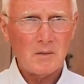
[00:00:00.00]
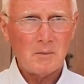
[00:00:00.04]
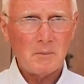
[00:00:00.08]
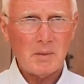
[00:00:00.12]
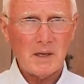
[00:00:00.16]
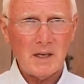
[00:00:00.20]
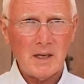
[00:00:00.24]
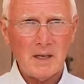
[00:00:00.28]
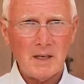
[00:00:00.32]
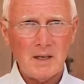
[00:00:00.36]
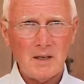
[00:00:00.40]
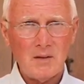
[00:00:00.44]

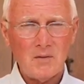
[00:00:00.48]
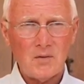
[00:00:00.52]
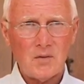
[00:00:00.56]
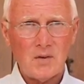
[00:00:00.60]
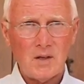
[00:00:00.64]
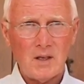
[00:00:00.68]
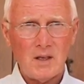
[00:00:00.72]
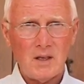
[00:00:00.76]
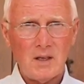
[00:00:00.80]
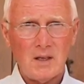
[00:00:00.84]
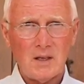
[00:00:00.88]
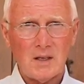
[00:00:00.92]
by
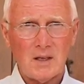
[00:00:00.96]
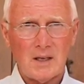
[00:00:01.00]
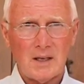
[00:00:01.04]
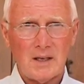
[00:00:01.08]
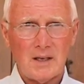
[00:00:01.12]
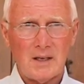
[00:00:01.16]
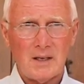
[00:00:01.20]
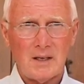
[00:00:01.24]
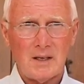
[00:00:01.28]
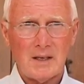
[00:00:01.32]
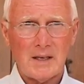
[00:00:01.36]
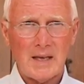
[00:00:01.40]
the
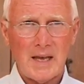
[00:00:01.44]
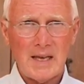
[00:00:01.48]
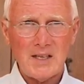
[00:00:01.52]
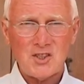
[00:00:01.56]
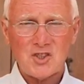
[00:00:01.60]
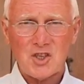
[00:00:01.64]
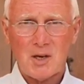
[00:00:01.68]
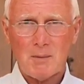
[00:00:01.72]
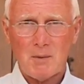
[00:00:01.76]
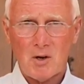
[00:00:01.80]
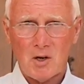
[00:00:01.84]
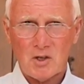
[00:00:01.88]

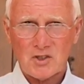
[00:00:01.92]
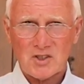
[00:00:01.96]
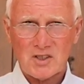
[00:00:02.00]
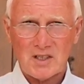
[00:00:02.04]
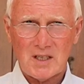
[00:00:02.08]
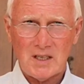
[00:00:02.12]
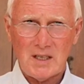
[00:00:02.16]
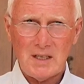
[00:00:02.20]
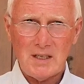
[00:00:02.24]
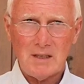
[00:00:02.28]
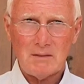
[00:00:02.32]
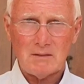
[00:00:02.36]

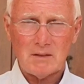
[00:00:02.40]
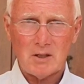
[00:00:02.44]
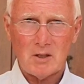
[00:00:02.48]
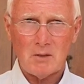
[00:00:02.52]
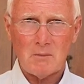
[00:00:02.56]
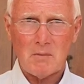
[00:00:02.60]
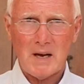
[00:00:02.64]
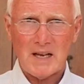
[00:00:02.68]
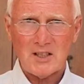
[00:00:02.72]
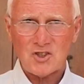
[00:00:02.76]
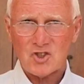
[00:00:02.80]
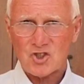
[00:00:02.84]
HMRC,
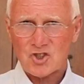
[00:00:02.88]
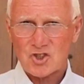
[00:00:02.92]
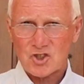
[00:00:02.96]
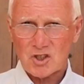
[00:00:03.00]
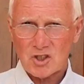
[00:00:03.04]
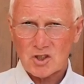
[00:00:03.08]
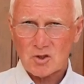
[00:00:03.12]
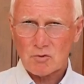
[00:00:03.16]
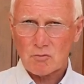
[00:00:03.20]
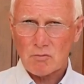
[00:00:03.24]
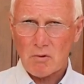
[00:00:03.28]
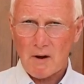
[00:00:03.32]
Her
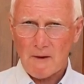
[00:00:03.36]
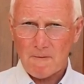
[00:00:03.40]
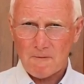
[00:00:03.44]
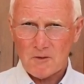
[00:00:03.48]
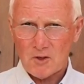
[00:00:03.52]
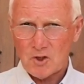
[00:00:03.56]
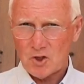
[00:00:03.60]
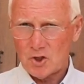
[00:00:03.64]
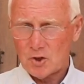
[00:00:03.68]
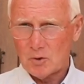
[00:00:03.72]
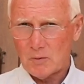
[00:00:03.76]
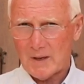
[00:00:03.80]
Majesty's
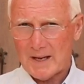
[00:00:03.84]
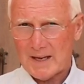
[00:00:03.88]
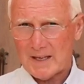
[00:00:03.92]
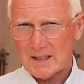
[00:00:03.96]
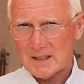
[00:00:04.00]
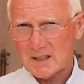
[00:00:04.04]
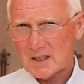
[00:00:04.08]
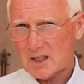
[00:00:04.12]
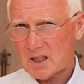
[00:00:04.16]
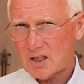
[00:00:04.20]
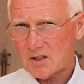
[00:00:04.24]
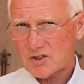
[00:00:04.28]
Revenue
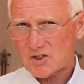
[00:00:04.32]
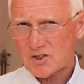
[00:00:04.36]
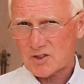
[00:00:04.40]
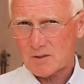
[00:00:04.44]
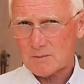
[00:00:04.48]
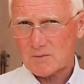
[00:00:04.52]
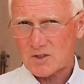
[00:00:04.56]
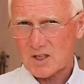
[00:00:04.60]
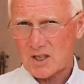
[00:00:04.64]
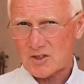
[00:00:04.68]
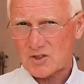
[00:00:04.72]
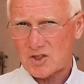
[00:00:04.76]
and
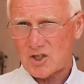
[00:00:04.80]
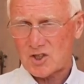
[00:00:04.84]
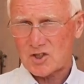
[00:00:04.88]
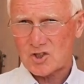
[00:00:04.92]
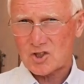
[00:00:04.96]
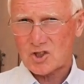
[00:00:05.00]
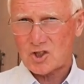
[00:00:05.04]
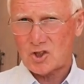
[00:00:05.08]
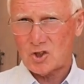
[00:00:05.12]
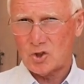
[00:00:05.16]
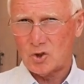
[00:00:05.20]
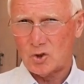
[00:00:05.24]
Customs, as
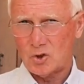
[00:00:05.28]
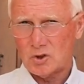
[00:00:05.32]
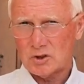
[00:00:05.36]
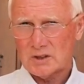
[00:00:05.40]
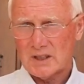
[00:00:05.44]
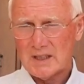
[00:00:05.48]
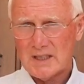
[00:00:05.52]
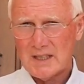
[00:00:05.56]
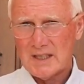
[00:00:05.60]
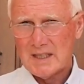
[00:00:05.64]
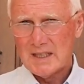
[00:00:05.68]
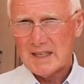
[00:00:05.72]
it's
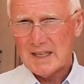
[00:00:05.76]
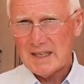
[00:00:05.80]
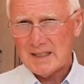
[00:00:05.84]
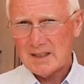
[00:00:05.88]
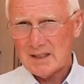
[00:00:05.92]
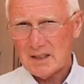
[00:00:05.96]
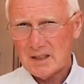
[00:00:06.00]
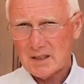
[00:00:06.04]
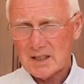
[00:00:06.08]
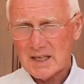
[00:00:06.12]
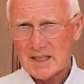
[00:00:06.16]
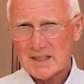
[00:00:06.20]
called,
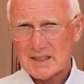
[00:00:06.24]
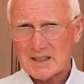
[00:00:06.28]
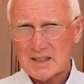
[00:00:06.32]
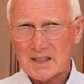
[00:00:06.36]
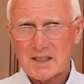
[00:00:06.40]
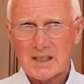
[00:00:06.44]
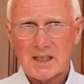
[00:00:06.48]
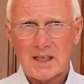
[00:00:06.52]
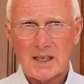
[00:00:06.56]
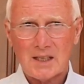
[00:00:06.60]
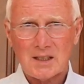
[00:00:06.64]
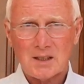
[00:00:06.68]
in the
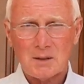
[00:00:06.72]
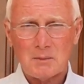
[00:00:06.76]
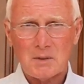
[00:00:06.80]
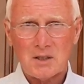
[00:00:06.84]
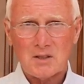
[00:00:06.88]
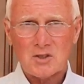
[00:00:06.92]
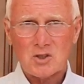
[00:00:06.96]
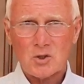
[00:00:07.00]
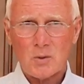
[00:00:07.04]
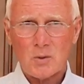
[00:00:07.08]
United Kingdom in